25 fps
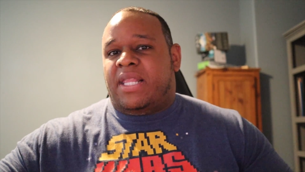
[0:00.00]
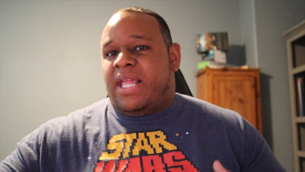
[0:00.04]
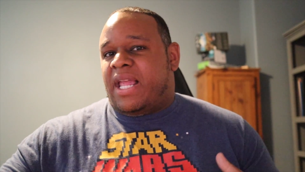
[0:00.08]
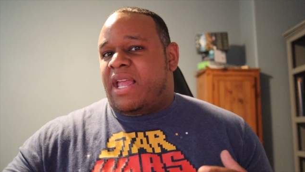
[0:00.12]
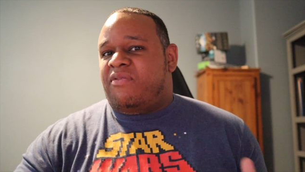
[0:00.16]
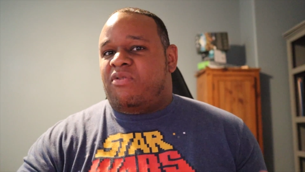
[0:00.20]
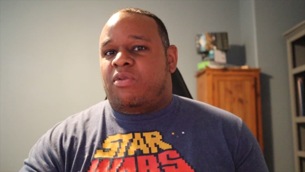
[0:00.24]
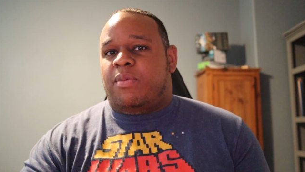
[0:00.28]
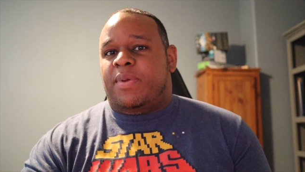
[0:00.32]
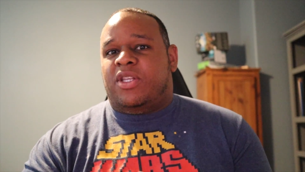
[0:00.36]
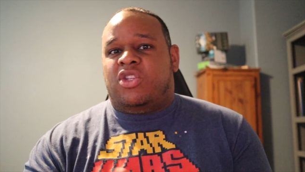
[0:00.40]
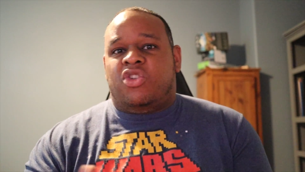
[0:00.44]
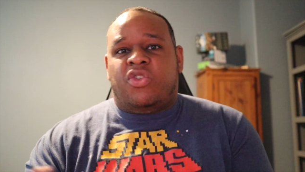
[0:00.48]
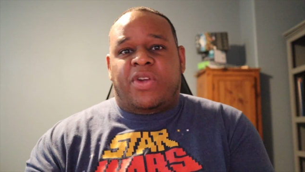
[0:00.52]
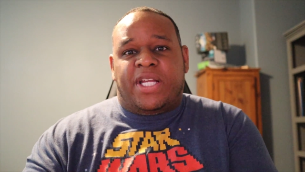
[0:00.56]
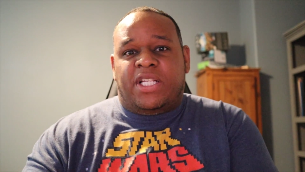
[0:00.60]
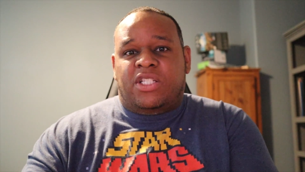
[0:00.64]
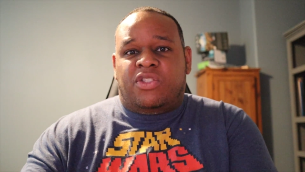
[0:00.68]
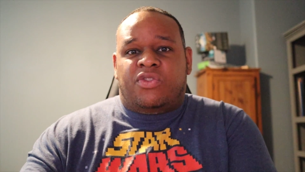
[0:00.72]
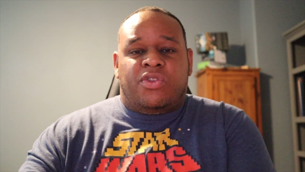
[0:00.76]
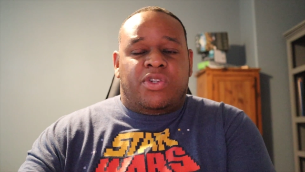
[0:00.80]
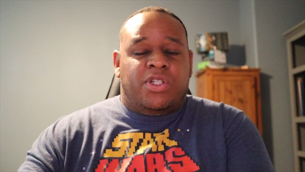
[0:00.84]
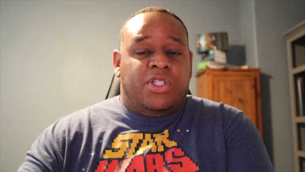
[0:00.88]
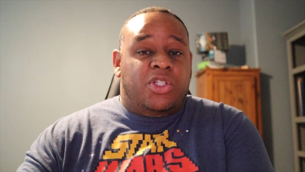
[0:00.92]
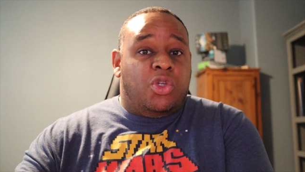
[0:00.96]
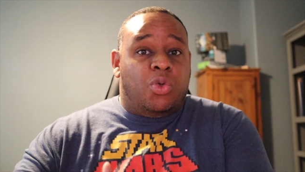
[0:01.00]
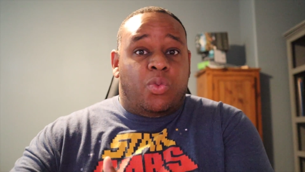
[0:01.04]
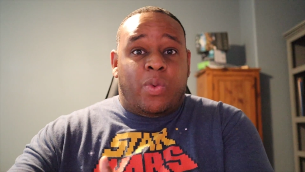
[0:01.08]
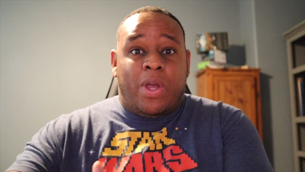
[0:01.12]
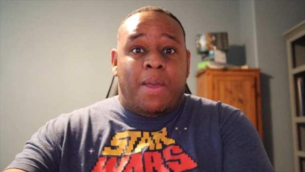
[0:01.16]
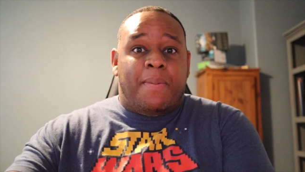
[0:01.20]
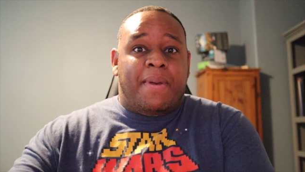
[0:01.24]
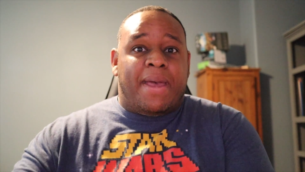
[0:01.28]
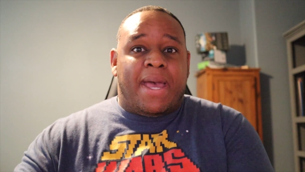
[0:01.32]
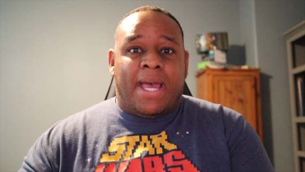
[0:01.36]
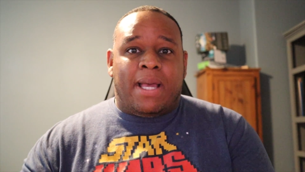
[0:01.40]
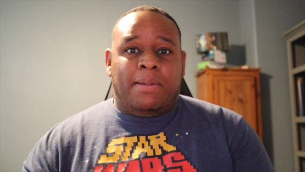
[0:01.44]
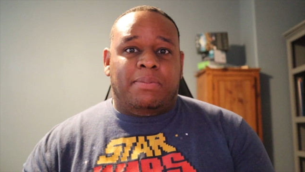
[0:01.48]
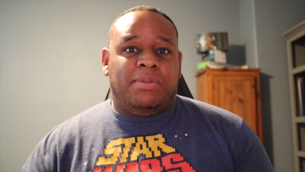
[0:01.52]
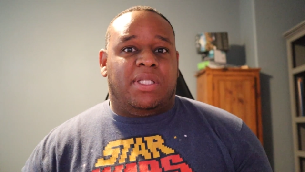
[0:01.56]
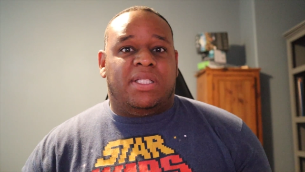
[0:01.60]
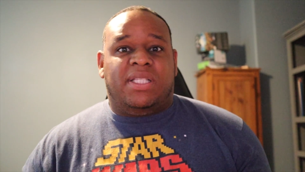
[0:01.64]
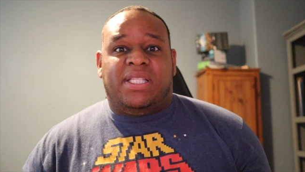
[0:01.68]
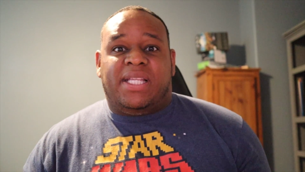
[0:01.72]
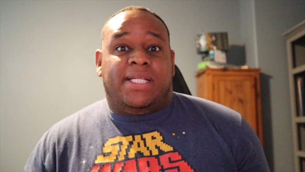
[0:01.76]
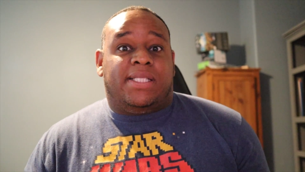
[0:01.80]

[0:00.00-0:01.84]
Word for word: they haven't been transferred to web apps and